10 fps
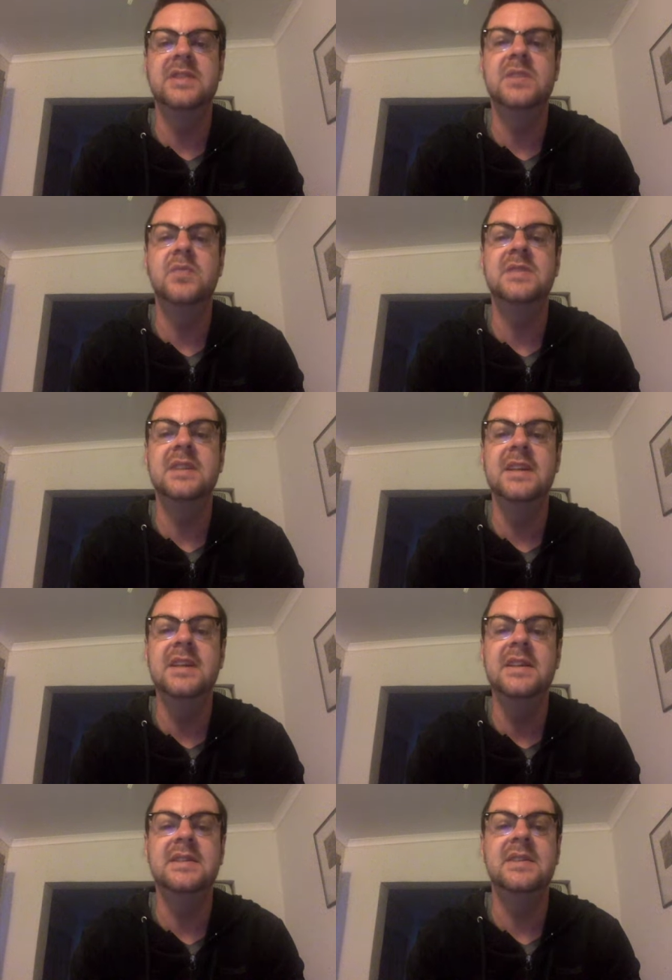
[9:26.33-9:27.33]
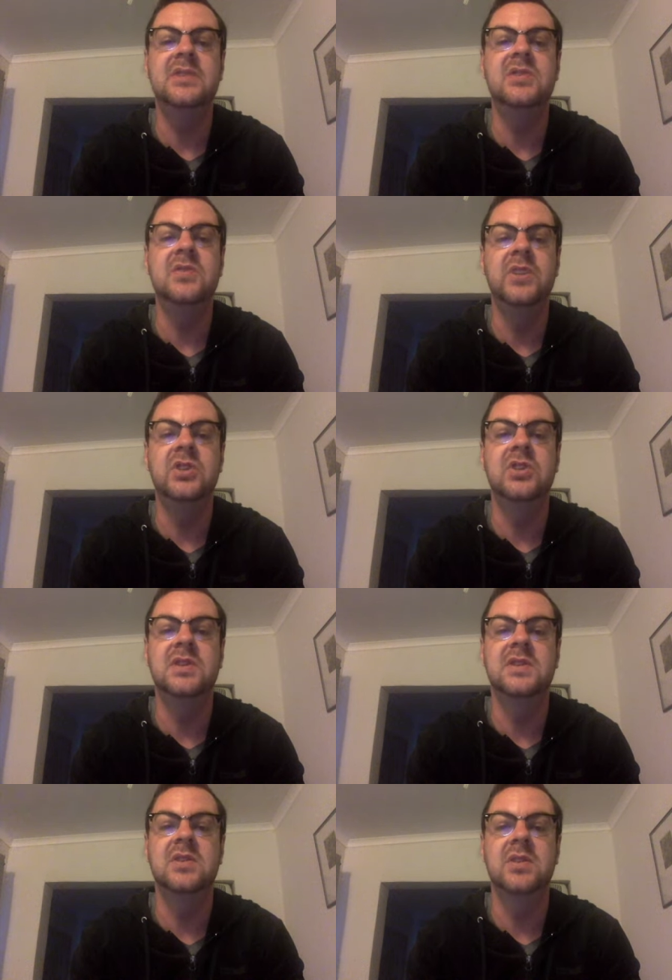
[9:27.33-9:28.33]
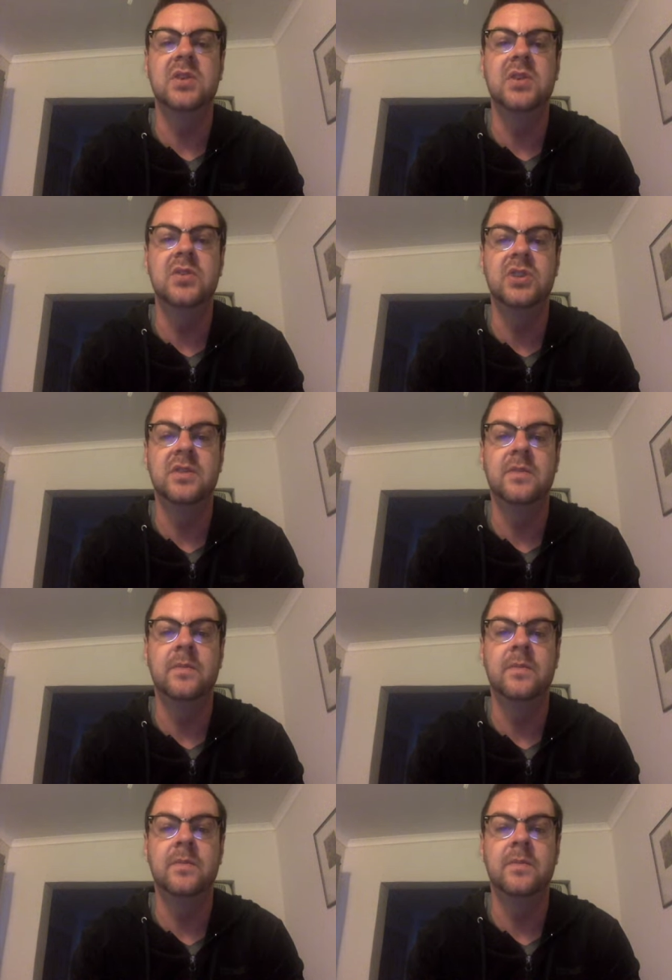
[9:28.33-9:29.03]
it was easy to reach this conclusion.